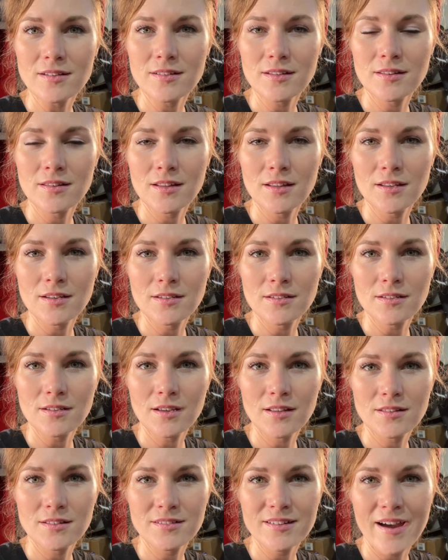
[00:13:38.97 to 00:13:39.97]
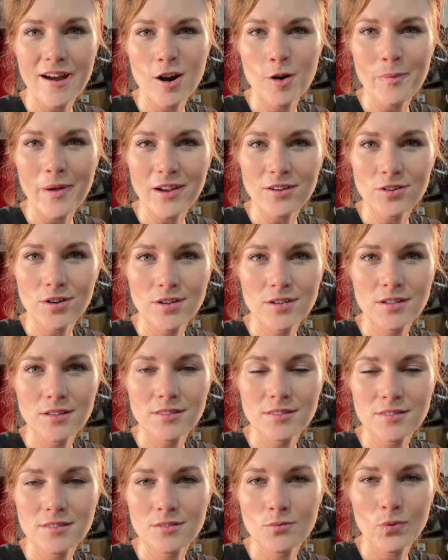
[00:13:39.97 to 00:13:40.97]
and then get the tire back on
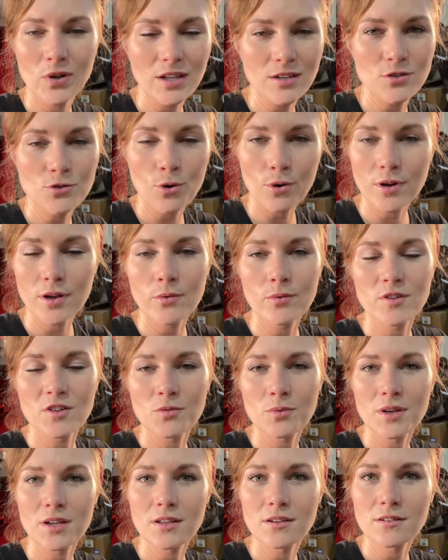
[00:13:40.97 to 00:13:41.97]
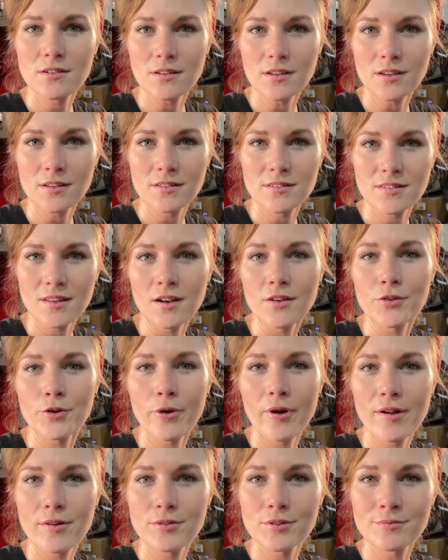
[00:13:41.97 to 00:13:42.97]
and we can torque it once we get it set on the
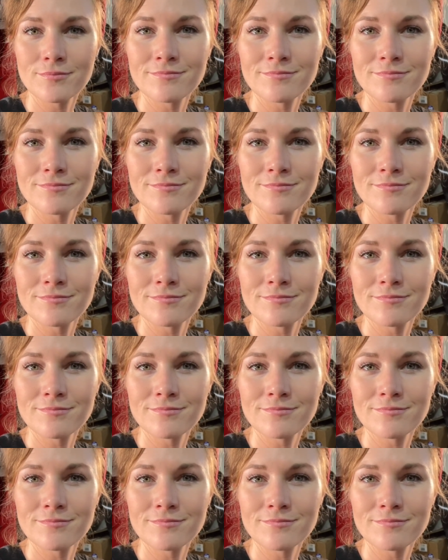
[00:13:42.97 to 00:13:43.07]
ground.